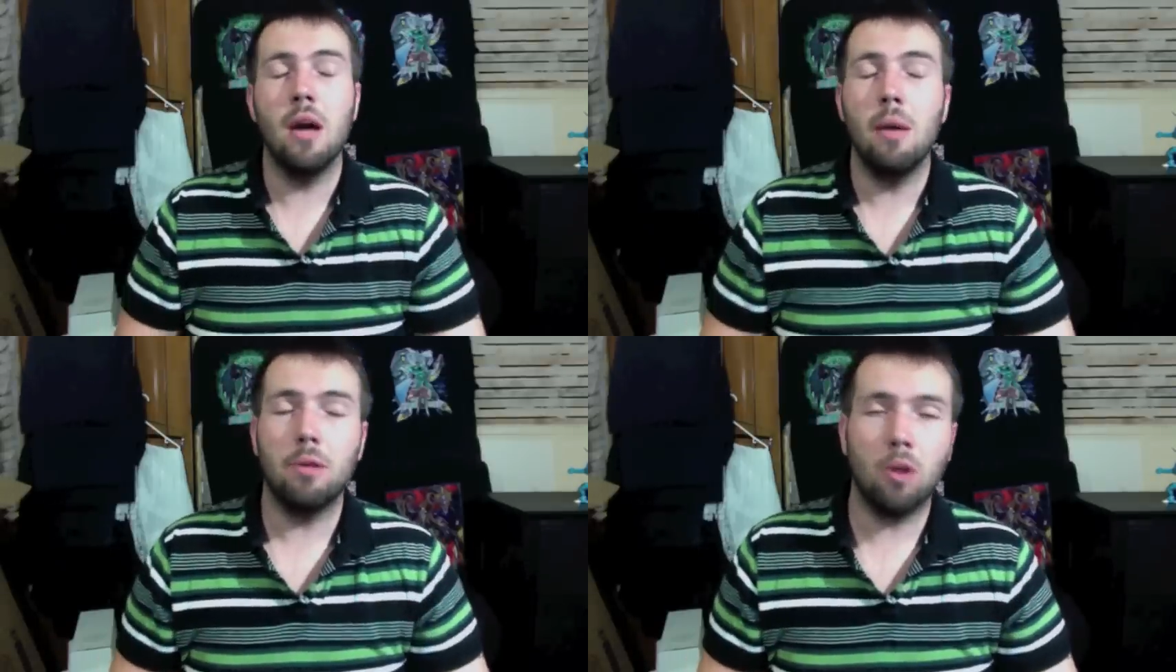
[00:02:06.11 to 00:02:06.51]

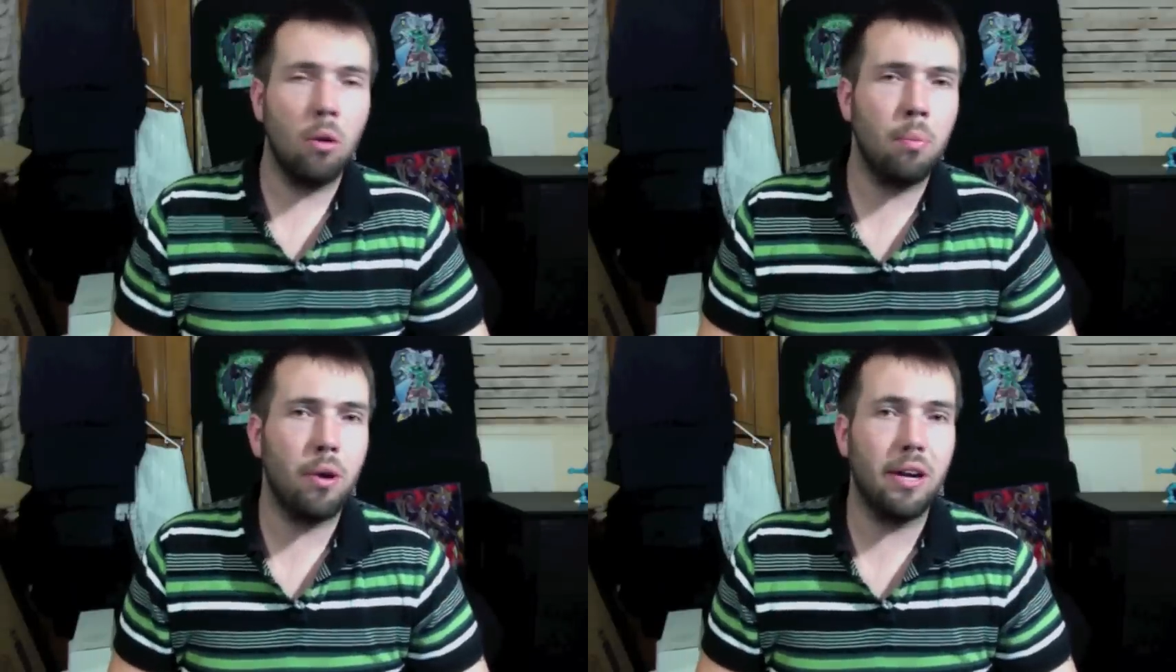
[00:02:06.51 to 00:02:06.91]
But the whole
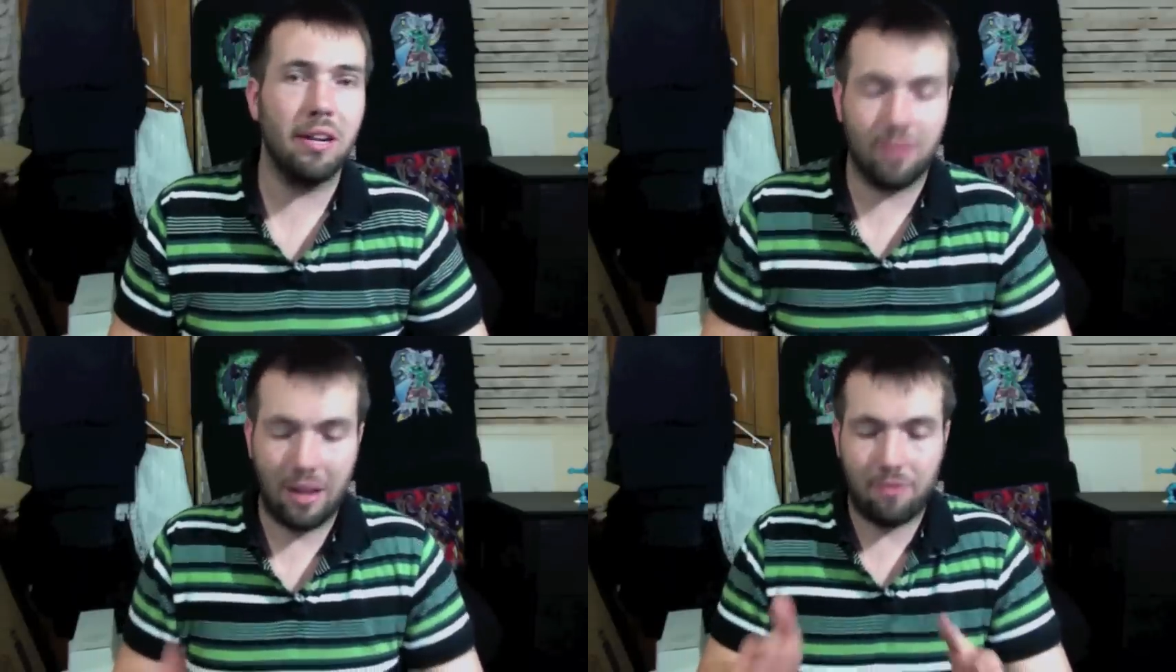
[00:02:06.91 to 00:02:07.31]
point
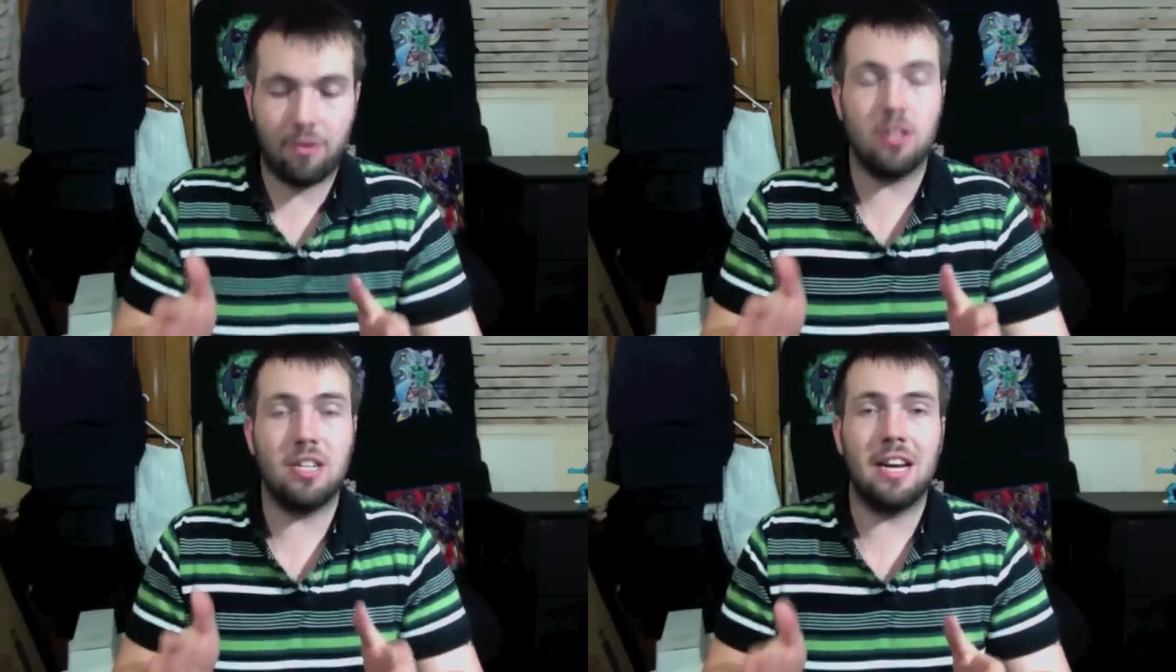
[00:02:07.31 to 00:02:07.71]
of that
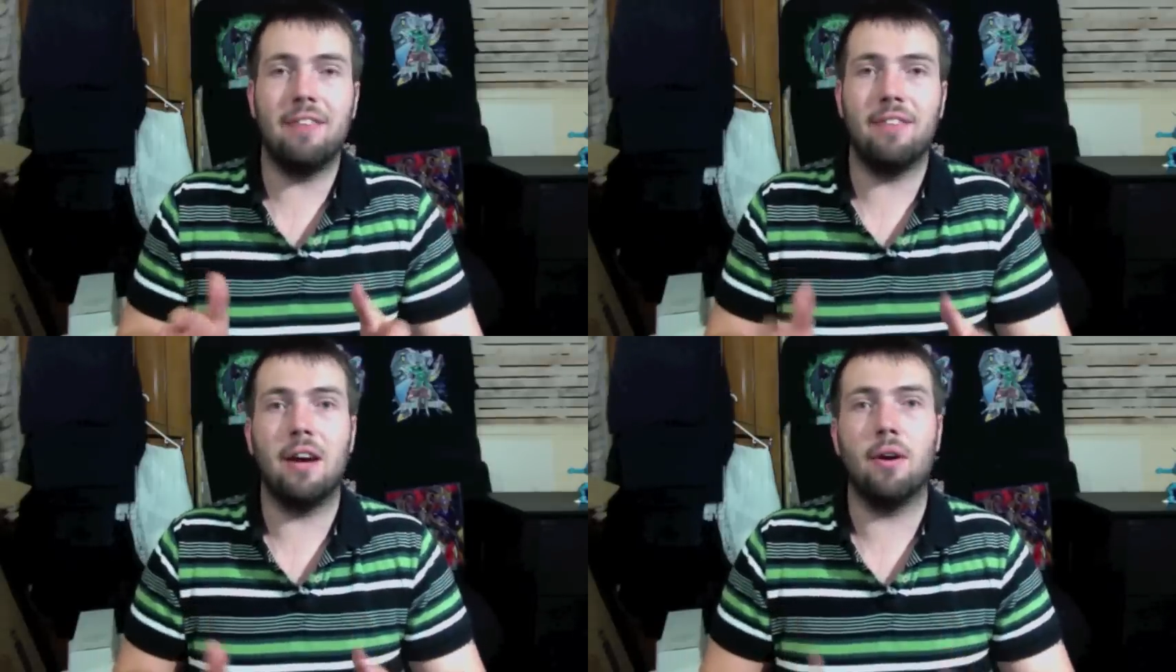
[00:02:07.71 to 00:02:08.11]
first half
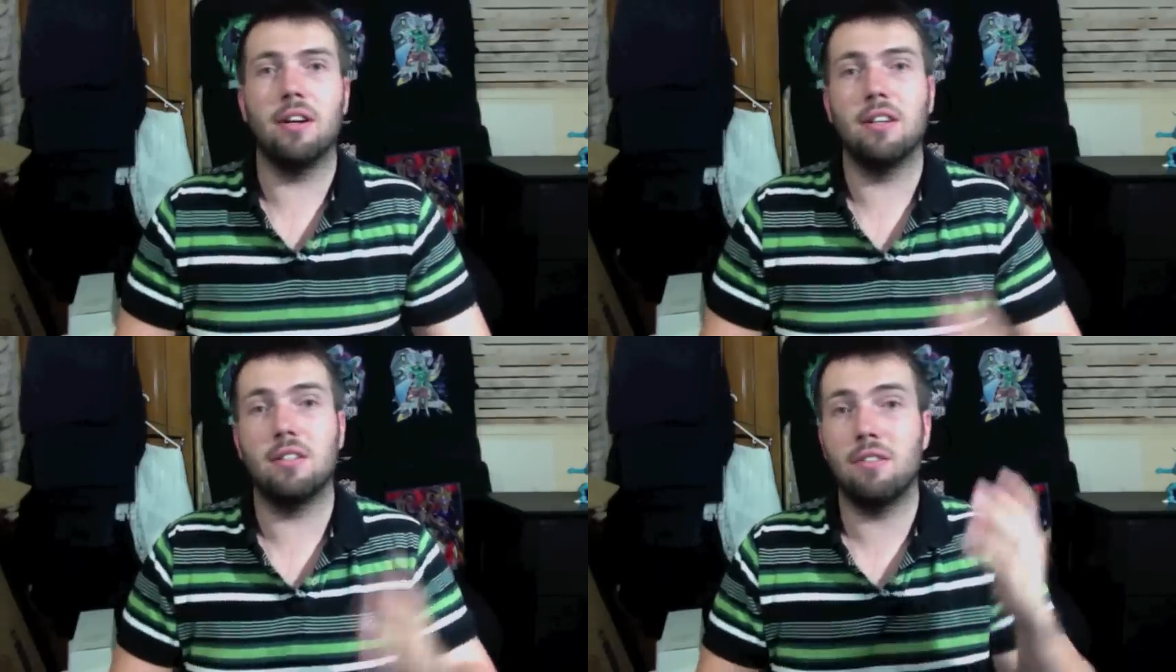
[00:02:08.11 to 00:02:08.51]
an hour
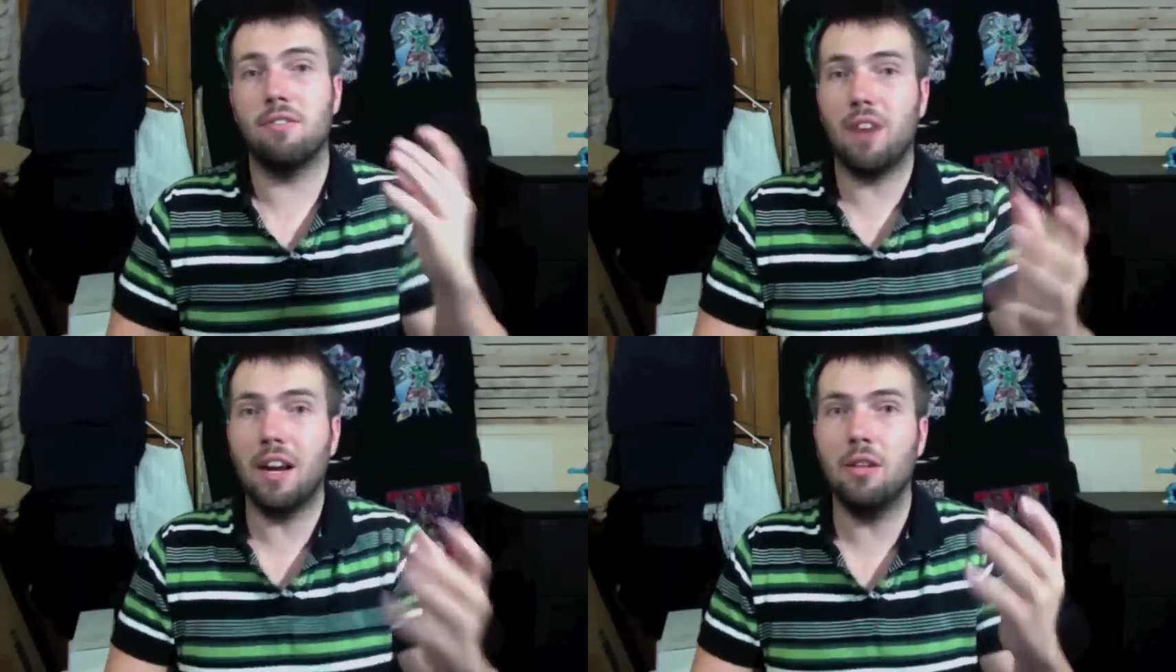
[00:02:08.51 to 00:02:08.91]
is to
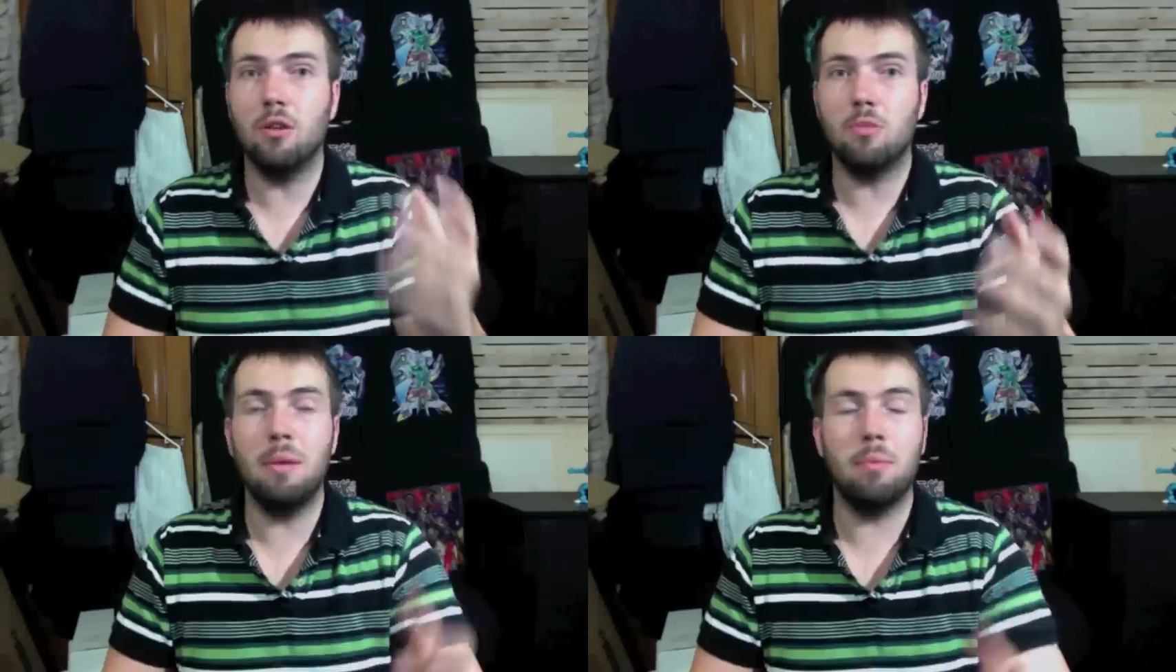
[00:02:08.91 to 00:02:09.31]
find those
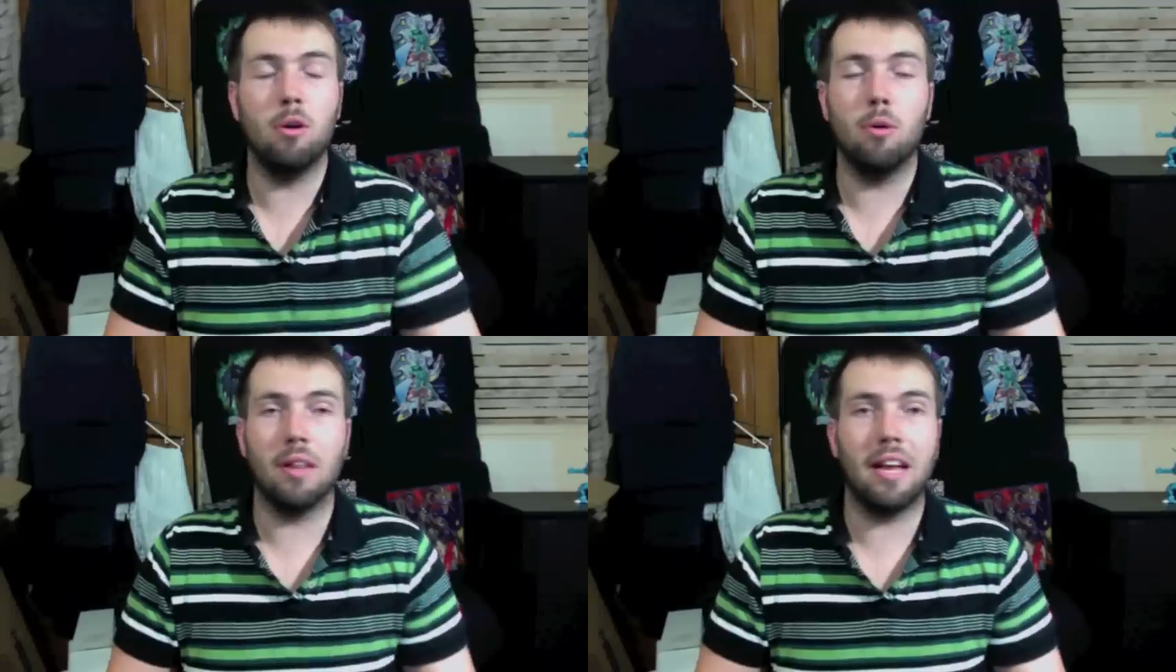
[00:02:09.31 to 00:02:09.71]
people
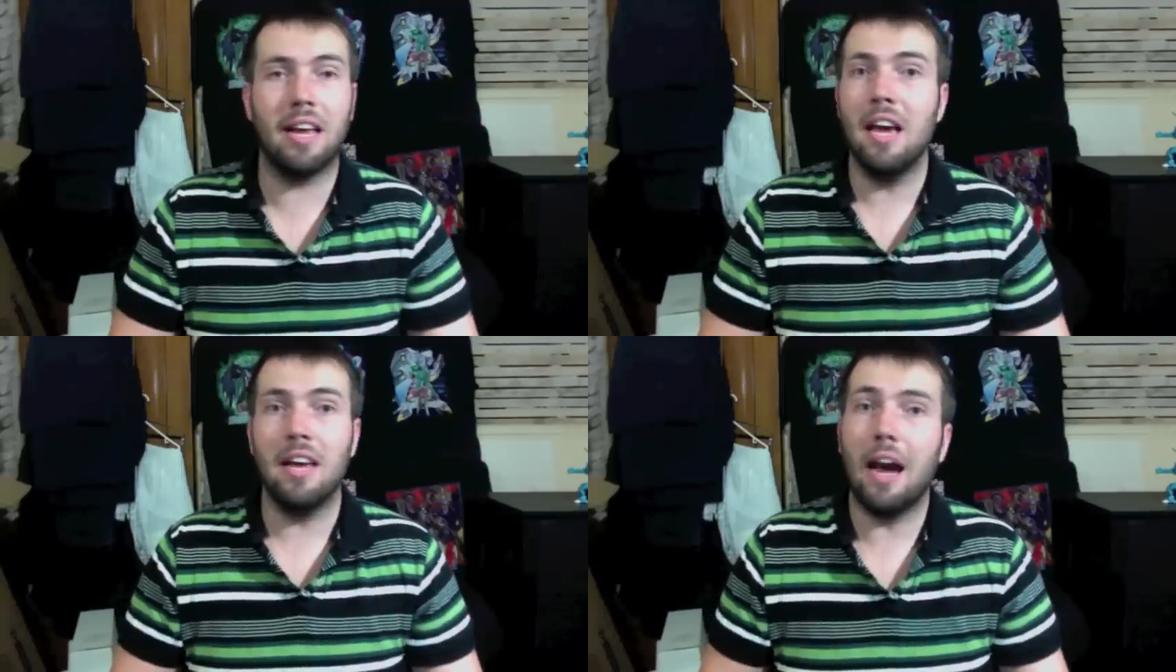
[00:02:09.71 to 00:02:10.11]
who are like,
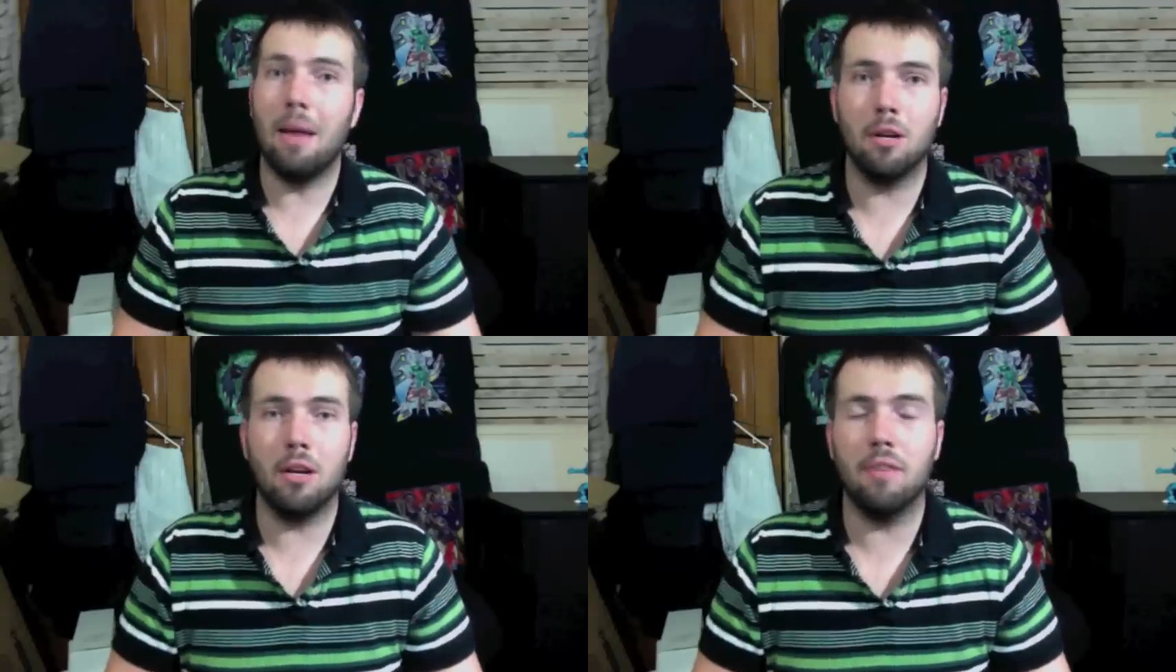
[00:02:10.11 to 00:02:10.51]
yeah, I'm
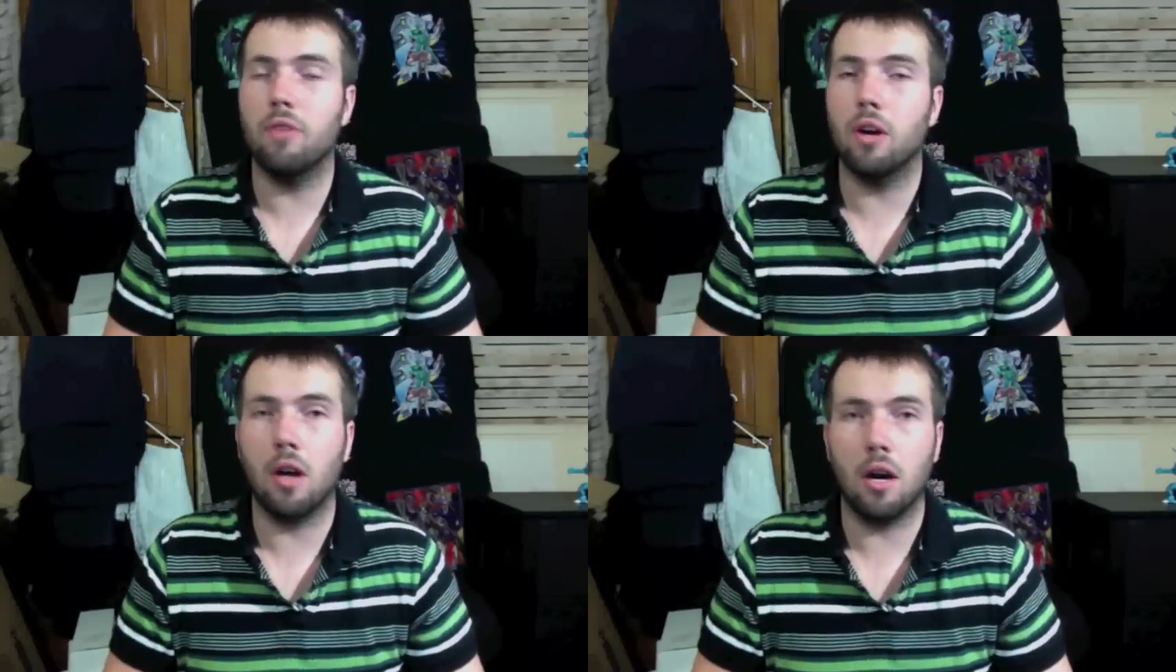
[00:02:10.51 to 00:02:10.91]
looking
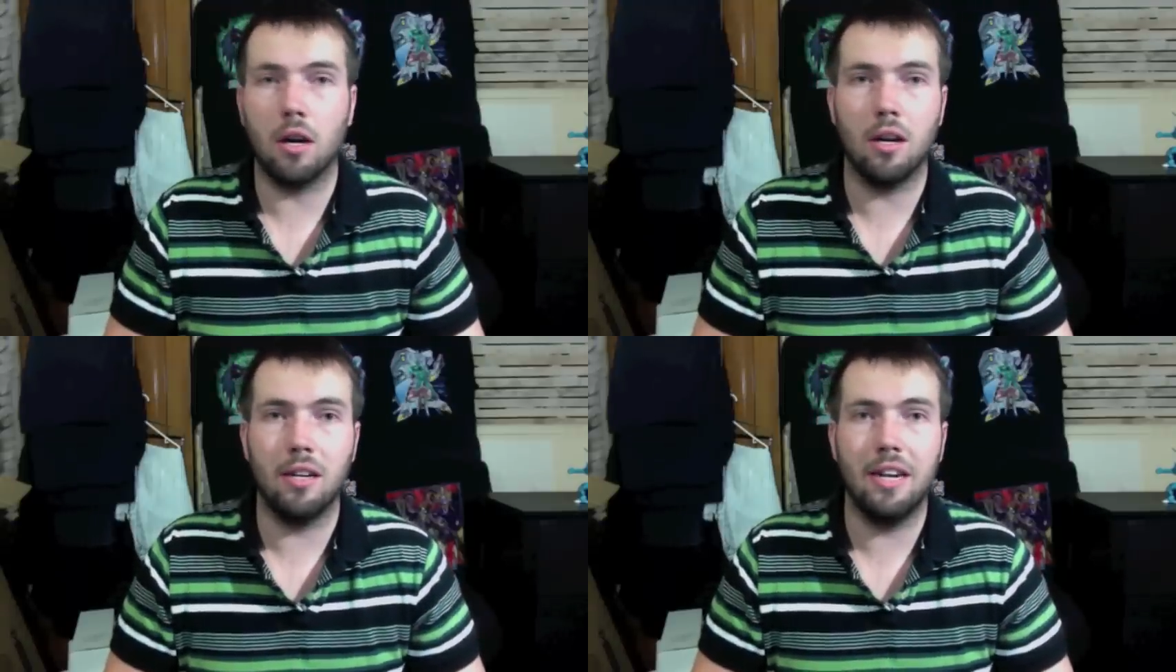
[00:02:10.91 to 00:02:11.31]
for a
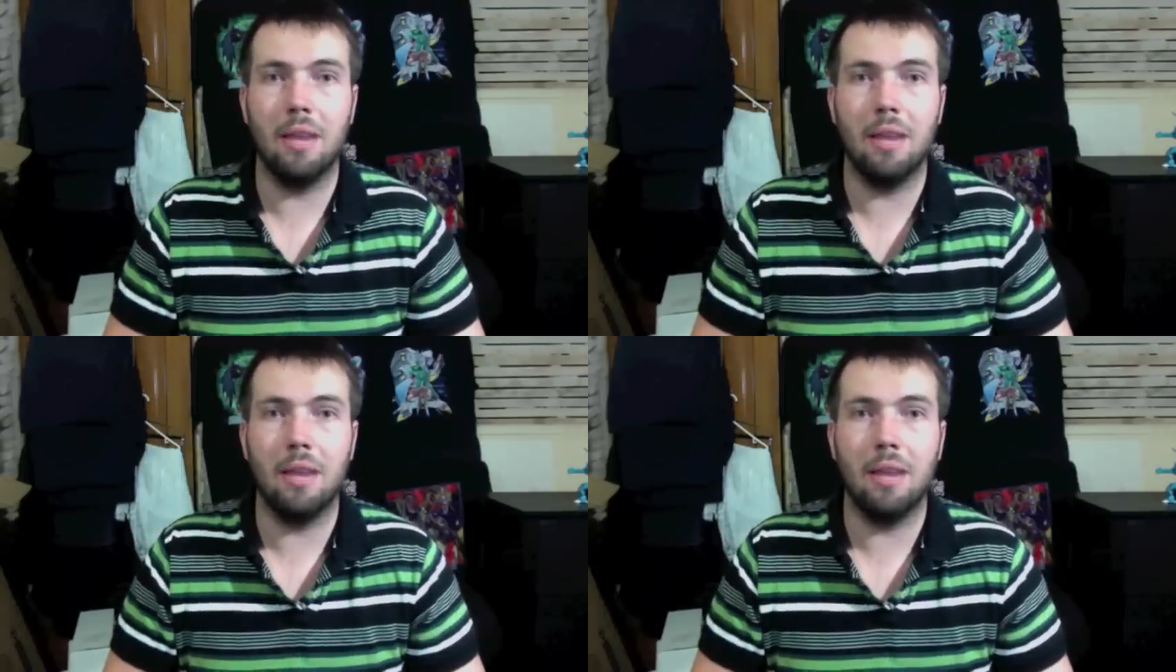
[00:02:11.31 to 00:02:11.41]
card D.